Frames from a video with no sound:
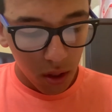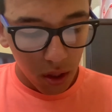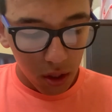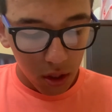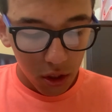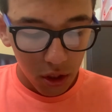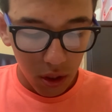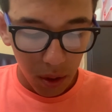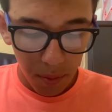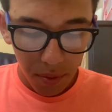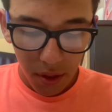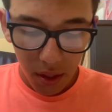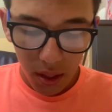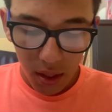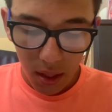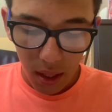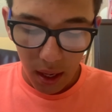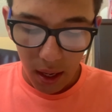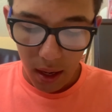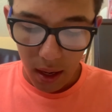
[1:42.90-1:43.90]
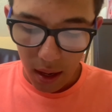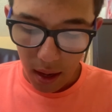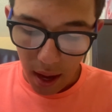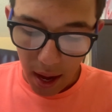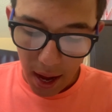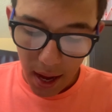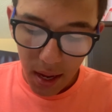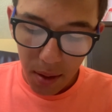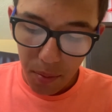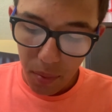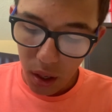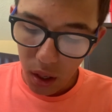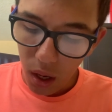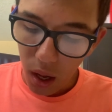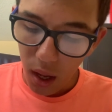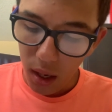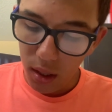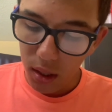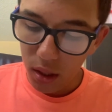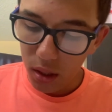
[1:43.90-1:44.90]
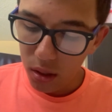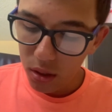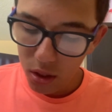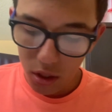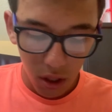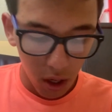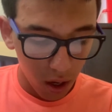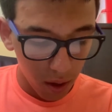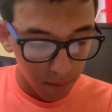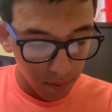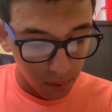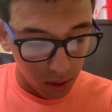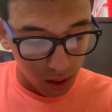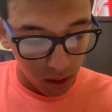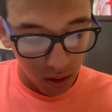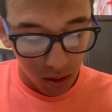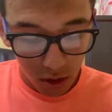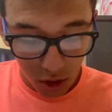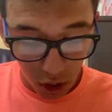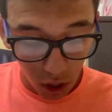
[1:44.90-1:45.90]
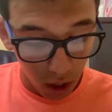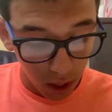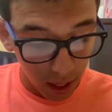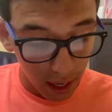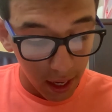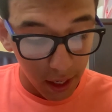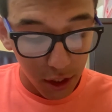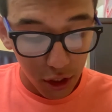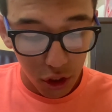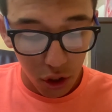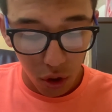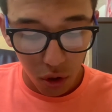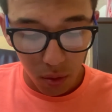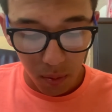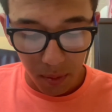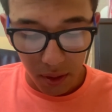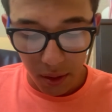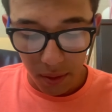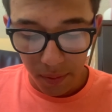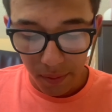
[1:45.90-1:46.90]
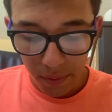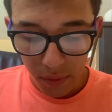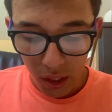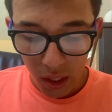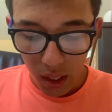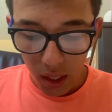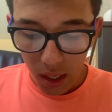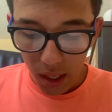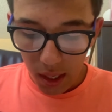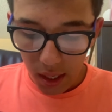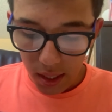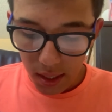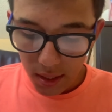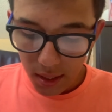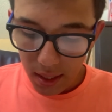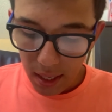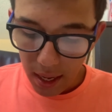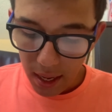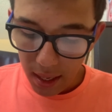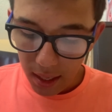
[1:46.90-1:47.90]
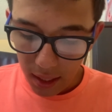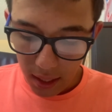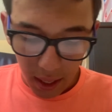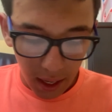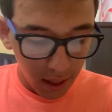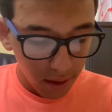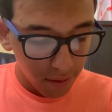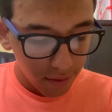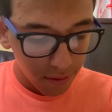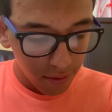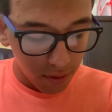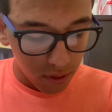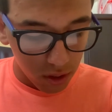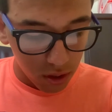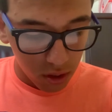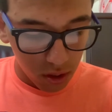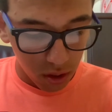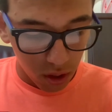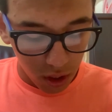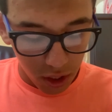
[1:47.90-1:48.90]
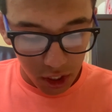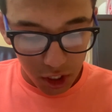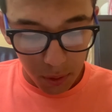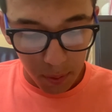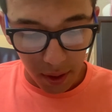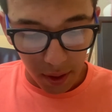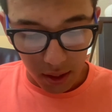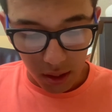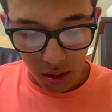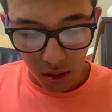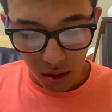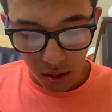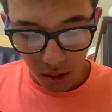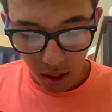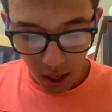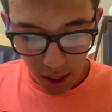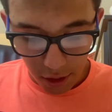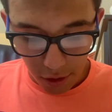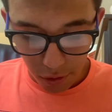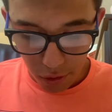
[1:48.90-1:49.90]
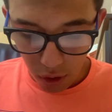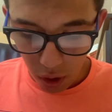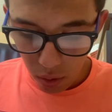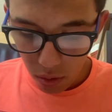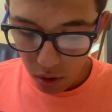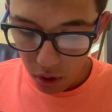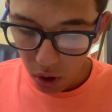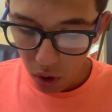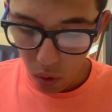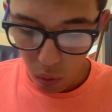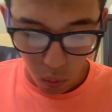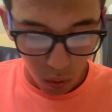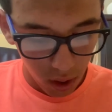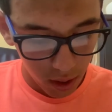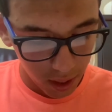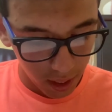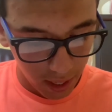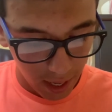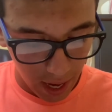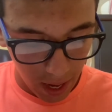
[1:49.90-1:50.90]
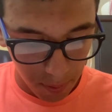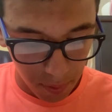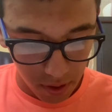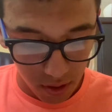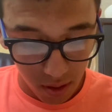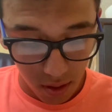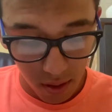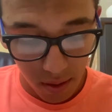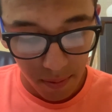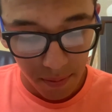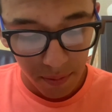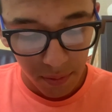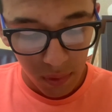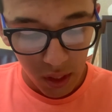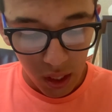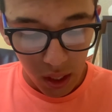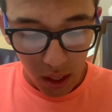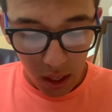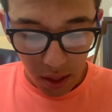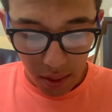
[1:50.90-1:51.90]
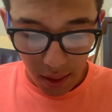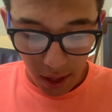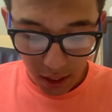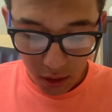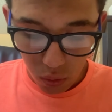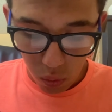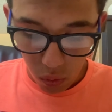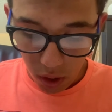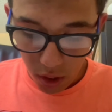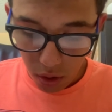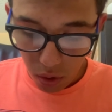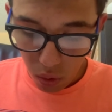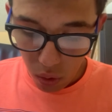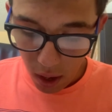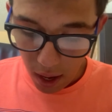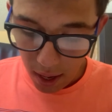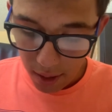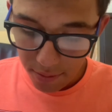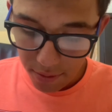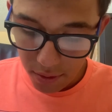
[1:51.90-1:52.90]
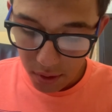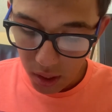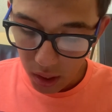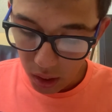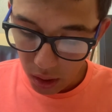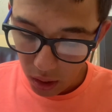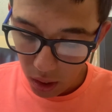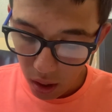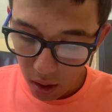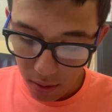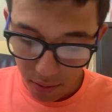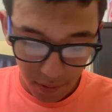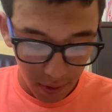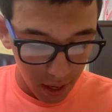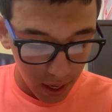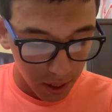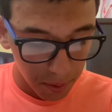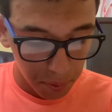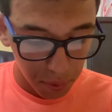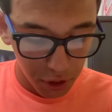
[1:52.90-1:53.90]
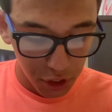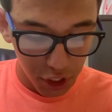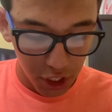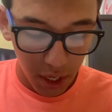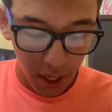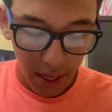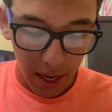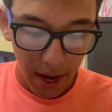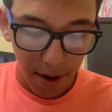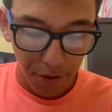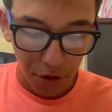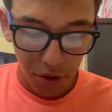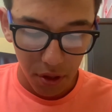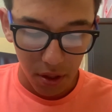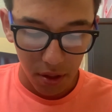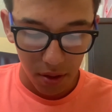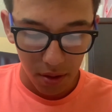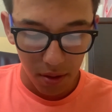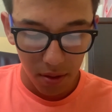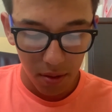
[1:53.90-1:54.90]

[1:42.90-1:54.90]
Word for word: Something that I am Malala taught me, taught and showed me is that life is unexpected and you don't know what can happen. That's why you have to love and appreciate everything.